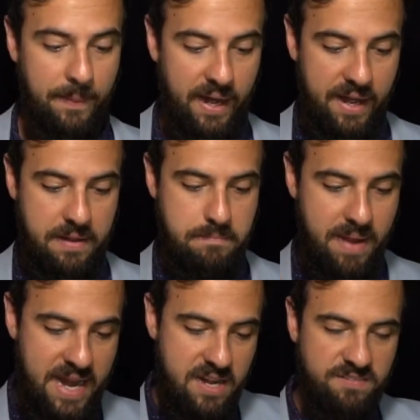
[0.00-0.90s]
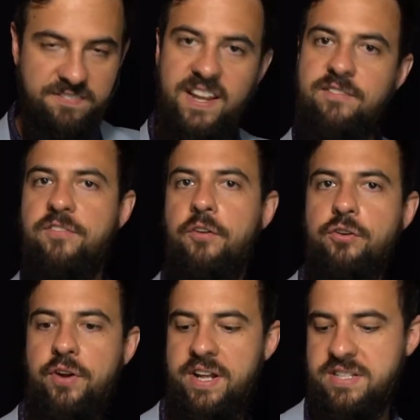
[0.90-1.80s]
my main flavorful
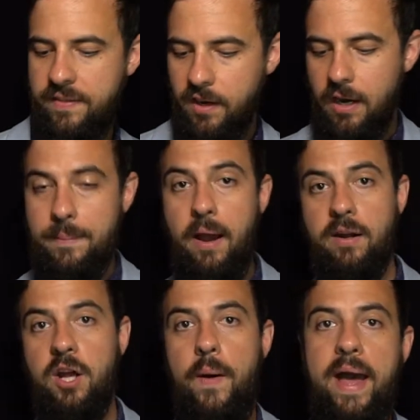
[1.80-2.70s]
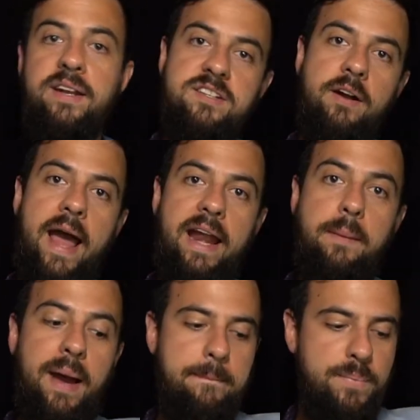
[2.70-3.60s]
ingredients in there, I'm now going to go ahead and start adding
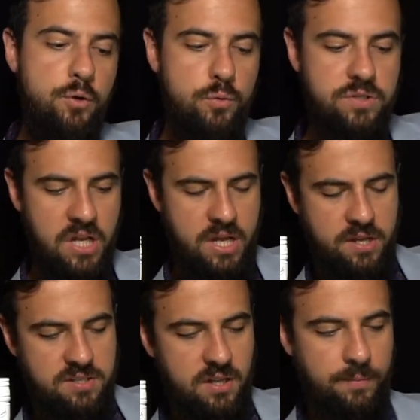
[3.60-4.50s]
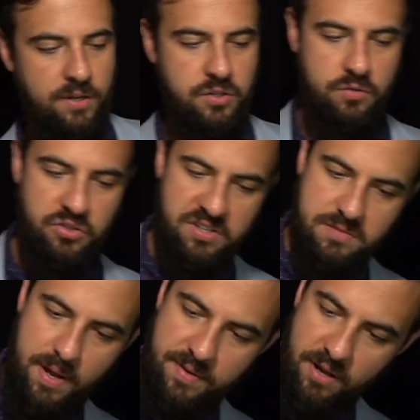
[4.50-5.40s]
my booze. So I'm going to do just
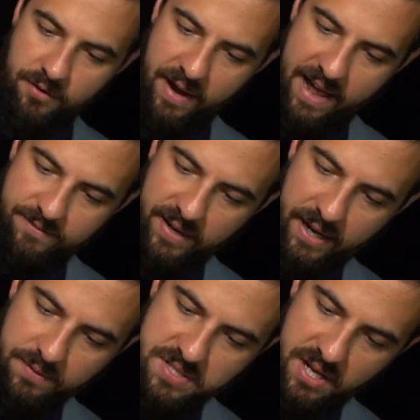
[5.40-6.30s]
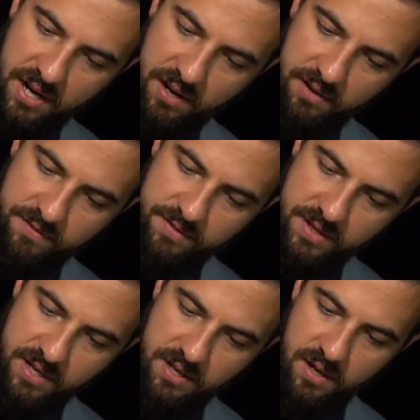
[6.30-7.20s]
maybe another half an ounce of
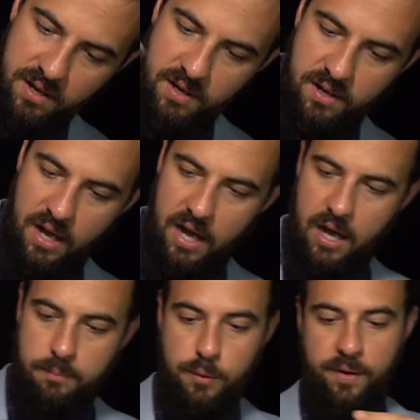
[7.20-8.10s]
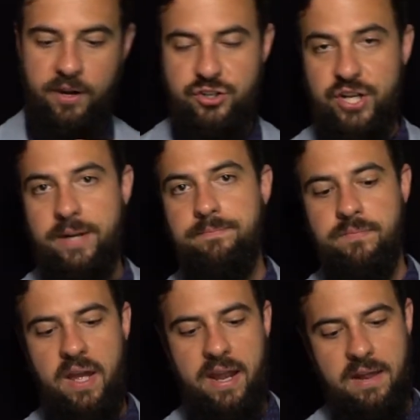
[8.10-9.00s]
the blueberry gin.
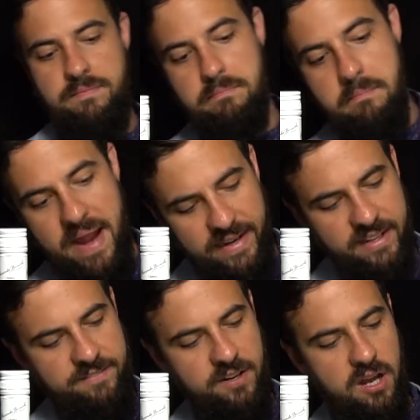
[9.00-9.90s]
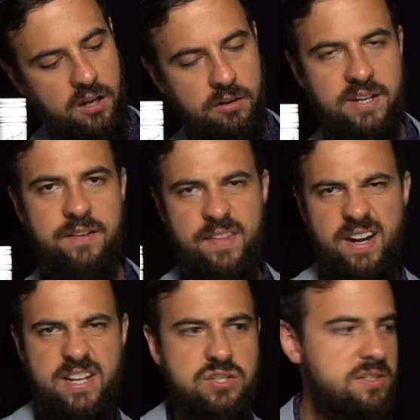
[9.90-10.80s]
Again, mainly for color, to give it that
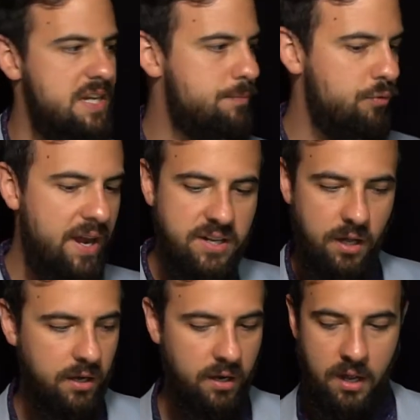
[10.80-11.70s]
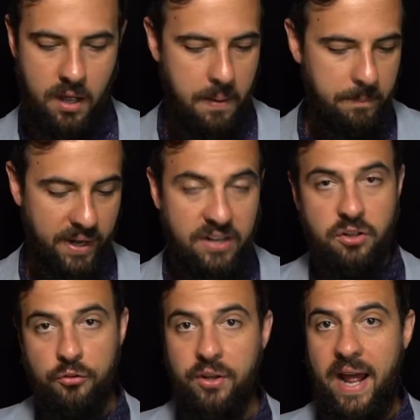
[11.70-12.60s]
nice deep red color, but it's
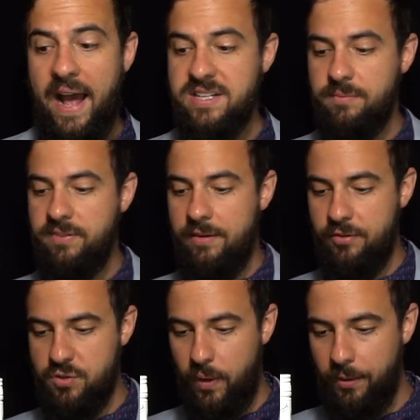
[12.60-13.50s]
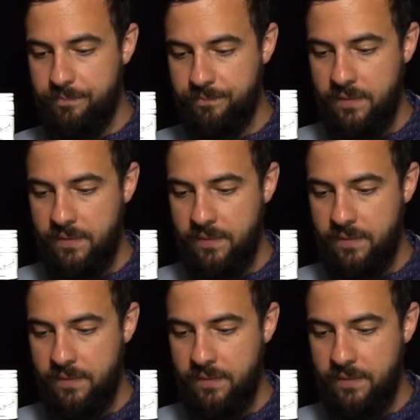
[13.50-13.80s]
also going to add some flavor as well.